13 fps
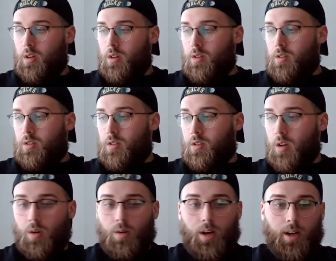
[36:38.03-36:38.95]

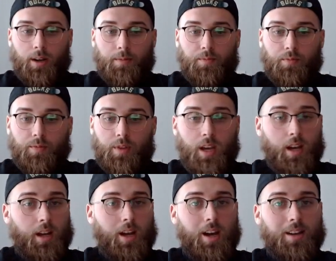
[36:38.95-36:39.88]
So, yeah,
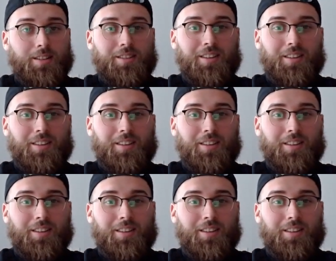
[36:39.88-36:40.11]
guys,